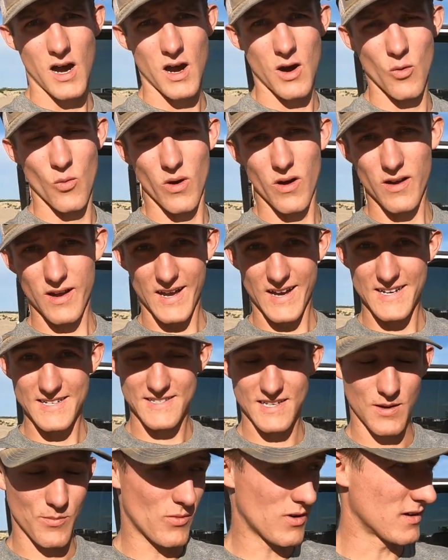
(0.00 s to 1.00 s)
Well guys,
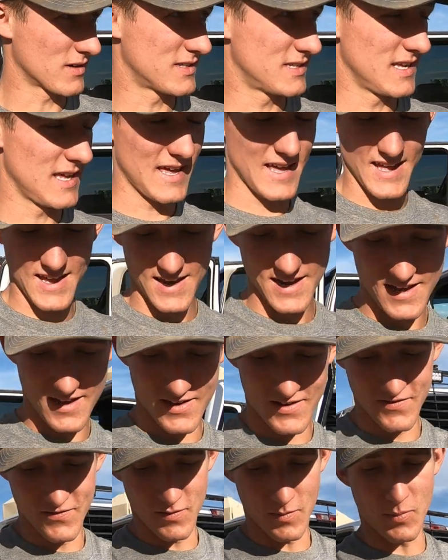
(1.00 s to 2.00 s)
that marks the end
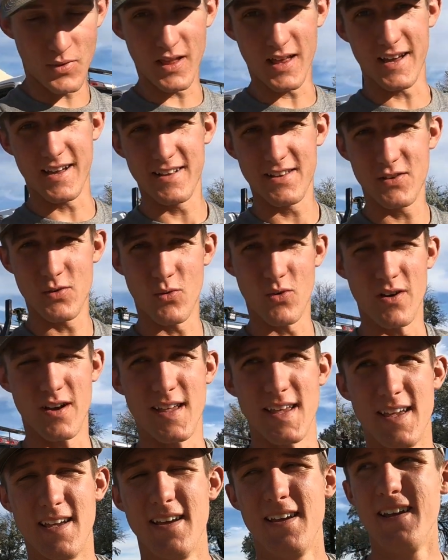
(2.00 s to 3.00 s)
of Plant 20.
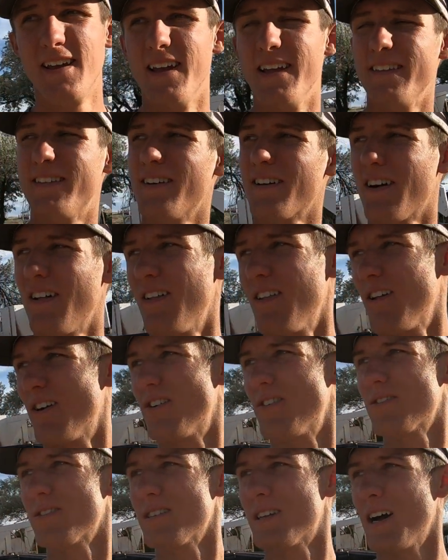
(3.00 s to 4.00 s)
It took a
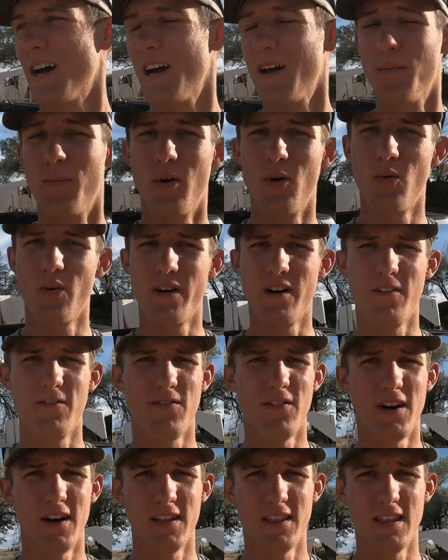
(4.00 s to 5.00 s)
long time, but we are
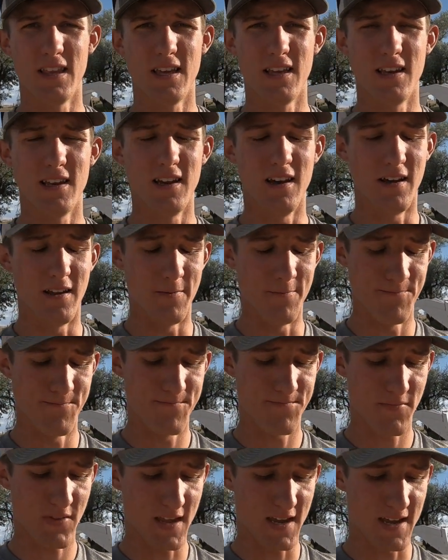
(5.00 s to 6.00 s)
finally done.
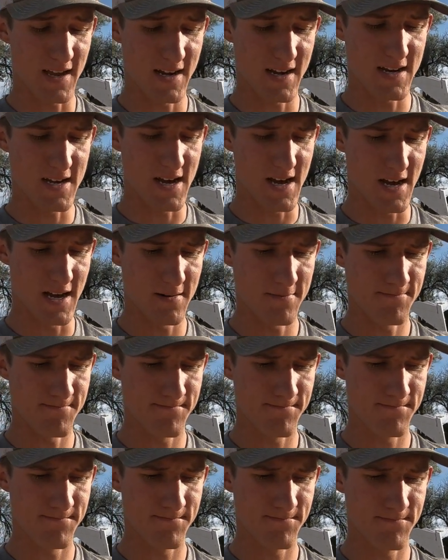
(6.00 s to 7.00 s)
And
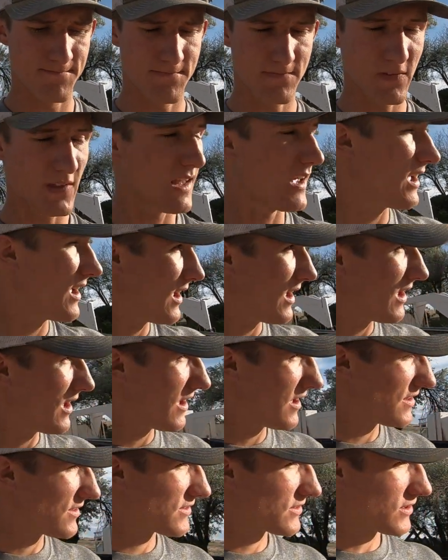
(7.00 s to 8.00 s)

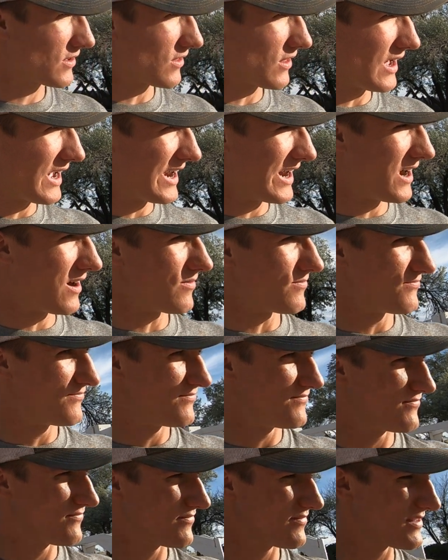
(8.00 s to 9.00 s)
it's still light out.
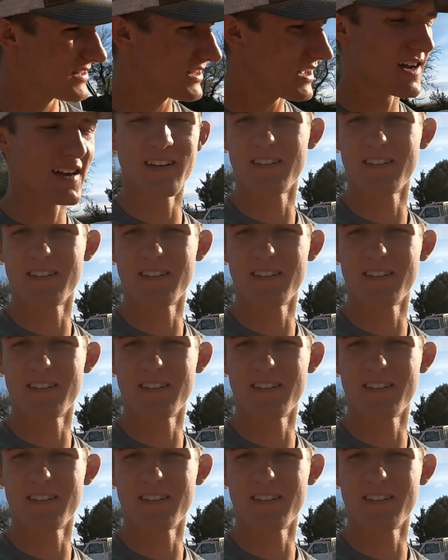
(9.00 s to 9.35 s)
It's like